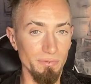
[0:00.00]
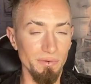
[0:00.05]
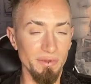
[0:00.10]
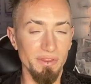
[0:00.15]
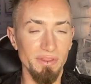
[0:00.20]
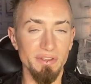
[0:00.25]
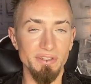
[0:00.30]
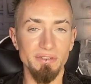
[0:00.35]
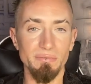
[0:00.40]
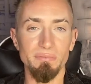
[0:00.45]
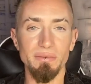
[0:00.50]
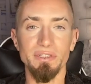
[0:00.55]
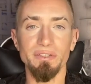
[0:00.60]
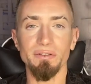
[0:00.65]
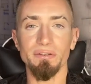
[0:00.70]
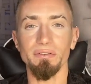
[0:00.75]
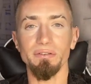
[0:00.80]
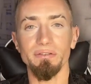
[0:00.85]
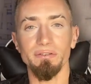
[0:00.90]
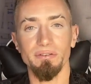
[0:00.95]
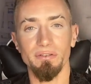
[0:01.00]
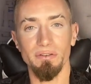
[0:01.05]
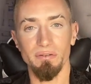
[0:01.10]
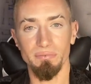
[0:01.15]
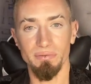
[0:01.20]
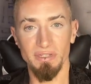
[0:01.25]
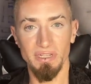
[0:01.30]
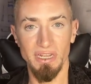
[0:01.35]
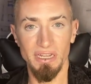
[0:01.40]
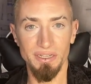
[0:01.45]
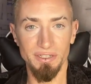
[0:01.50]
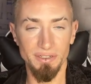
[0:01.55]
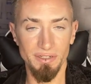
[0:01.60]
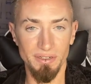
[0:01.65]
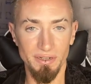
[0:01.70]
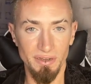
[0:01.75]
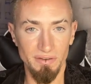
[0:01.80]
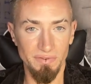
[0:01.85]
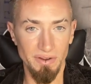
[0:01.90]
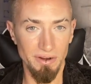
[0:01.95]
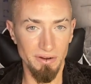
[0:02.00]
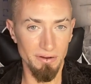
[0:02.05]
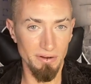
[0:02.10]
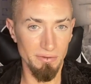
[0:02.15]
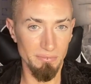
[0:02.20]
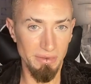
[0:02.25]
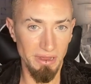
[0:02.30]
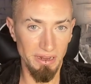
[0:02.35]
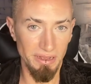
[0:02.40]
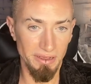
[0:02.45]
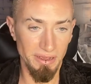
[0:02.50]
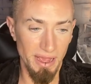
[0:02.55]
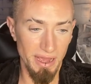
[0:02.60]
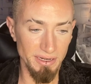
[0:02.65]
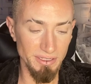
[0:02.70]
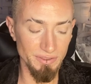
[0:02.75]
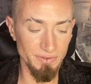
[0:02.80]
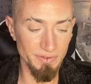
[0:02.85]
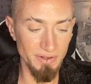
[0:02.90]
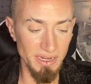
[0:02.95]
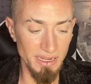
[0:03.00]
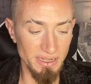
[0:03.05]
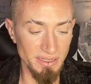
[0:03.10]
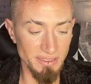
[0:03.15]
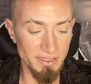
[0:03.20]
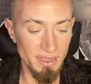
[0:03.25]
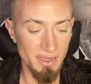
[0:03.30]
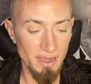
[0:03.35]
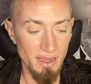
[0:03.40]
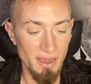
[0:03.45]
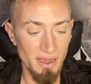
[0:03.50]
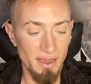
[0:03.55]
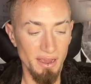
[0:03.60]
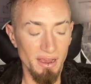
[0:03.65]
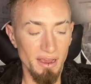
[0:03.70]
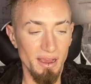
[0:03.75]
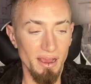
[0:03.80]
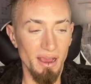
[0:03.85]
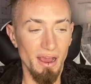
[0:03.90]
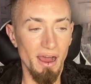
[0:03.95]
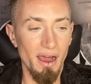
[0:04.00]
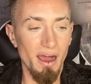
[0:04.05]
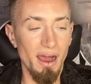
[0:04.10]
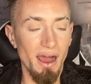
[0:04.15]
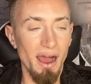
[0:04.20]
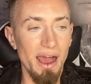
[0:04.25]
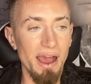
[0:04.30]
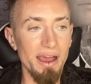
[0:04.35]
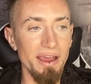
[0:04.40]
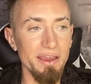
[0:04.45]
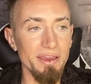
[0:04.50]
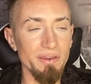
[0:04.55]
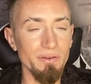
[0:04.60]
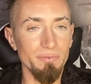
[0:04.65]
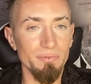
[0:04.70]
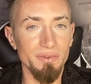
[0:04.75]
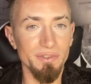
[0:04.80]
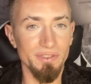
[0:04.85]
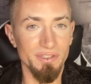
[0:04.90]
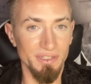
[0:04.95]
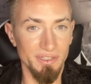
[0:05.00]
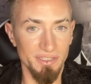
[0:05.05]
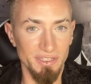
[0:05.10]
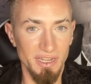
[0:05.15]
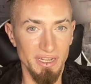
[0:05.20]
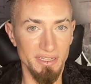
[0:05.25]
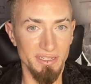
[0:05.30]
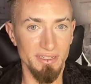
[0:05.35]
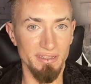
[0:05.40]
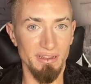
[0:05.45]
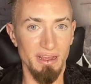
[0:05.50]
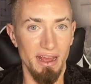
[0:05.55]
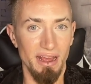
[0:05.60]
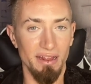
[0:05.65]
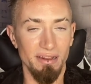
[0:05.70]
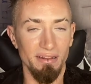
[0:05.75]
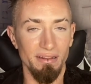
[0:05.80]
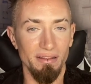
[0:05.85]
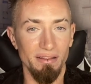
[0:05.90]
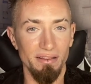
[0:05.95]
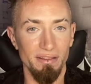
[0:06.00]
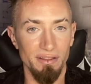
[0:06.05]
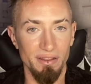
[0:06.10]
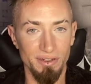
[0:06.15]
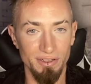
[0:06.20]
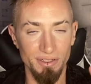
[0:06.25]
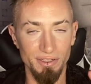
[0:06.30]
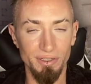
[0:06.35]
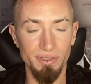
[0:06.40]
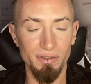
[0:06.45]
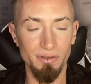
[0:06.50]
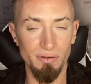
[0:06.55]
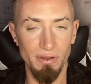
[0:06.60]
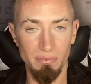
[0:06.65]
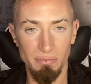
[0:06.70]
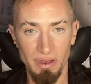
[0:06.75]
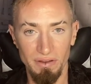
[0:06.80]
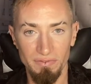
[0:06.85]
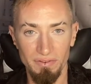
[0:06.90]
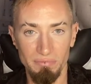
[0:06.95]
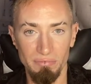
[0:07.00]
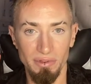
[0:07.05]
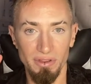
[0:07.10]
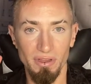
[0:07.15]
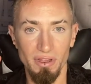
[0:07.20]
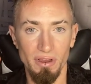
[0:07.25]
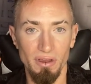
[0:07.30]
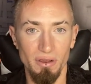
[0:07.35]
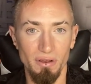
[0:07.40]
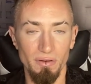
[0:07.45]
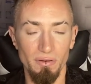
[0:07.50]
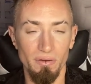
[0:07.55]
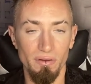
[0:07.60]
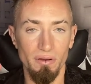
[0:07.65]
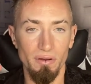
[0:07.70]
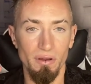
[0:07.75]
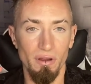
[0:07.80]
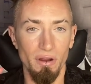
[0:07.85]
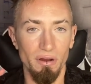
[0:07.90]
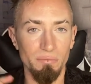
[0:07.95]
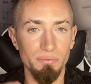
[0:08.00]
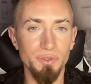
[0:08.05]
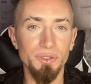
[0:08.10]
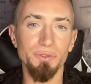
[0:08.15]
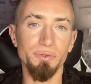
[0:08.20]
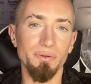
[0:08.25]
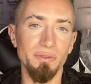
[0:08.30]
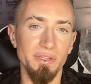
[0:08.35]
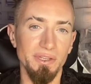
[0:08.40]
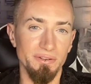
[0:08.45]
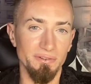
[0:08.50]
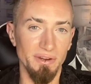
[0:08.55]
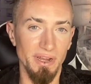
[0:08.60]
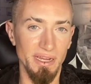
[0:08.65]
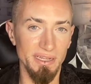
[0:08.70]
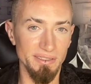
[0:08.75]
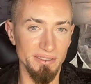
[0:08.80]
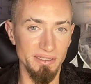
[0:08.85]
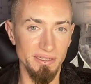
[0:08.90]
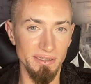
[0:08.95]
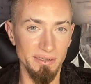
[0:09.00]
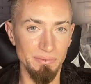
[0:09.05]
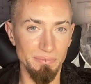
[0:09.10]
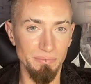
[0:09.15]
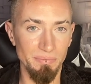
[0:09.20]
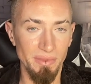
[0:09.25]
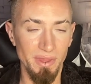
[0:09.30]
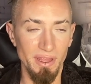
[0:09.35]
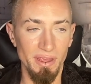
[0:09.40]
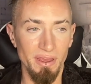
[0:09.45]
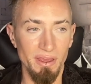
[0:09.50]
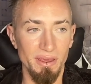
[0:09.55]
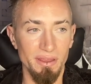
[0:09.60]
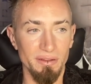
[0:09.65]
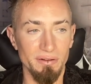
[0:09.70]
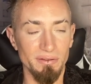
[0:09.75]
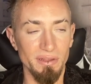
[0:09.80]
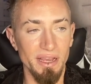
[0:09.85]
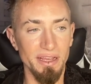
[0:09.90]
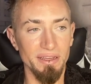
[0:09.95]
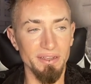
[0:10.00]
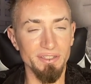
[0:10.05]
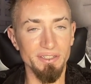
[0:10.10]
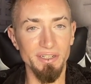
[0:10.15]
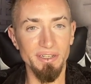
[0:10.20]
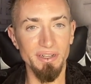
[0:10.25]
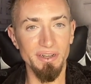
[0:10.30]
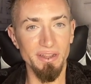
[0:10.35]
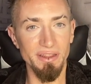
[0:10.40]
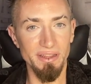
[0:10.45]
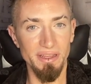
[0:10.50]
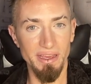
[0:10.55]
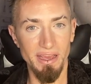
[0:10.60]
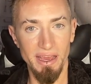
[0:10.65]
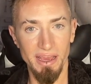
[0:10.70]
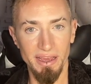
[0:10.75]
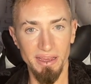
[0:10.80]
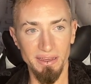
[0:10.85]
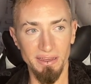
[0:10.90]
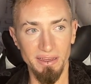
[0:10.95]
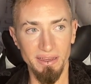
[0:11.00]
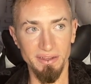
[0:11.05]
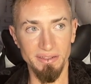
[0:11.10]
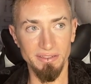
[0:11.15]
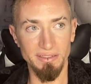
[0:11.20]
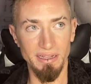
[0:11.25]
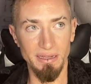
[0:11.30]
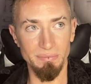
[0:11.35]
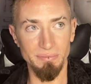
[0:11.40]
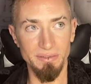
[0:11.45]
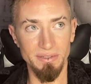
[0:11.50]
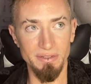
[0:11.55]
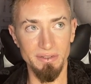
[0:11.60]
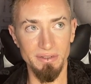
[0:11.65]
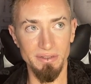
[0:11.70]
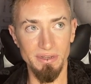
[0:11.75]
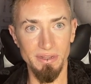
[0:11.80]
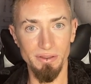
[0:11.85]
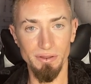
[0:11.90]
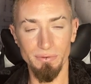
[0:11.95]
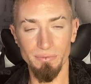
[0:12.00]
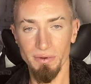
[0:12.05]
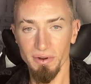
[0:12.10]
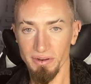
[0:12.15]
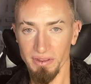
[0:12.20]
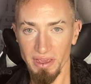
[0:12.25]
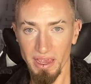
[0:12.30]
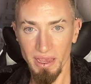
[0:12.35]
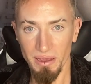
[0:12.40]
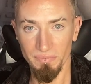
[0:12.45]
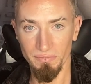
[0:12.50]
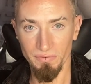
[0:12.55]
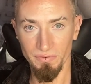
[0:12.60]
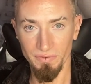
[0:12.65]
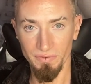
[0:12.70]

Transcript: with this mystical interpretation of our Hermetic catchphrase, I would suggest that the two, above and below, are mutually arising. They're like a chicken and the egg, except neither one came